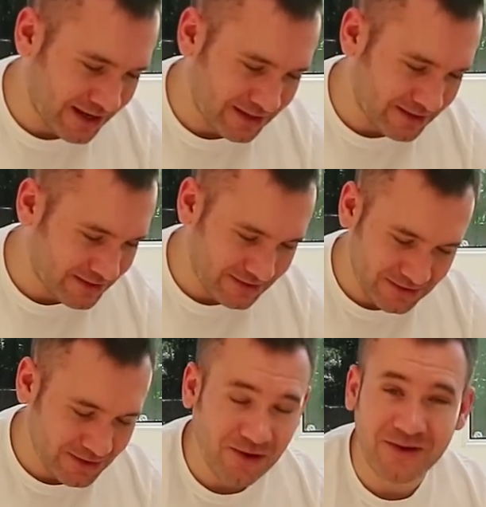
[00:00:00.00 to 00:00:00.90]
and
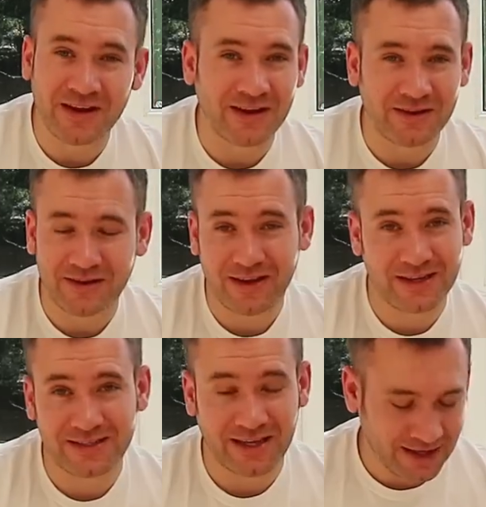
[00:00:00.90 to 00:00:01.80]
sorry
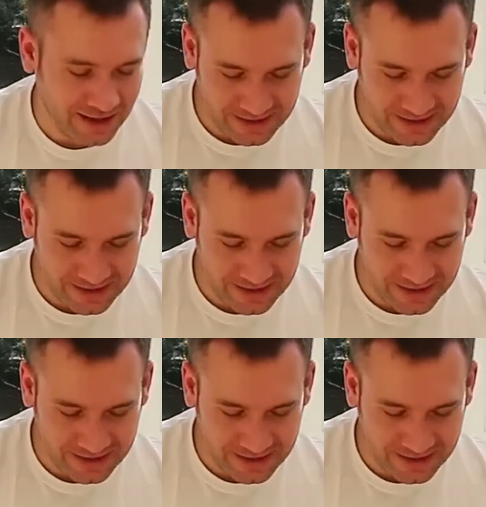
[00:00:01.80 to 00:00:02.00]
it's taken